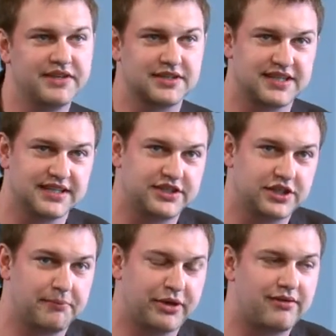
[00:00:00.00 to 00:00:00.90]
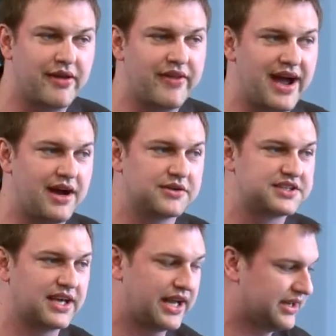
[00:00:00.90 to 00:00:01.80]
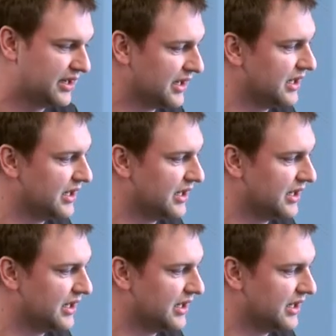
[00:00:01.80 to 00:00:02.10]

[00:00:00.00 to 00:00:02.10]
These are things that you can put around the house, and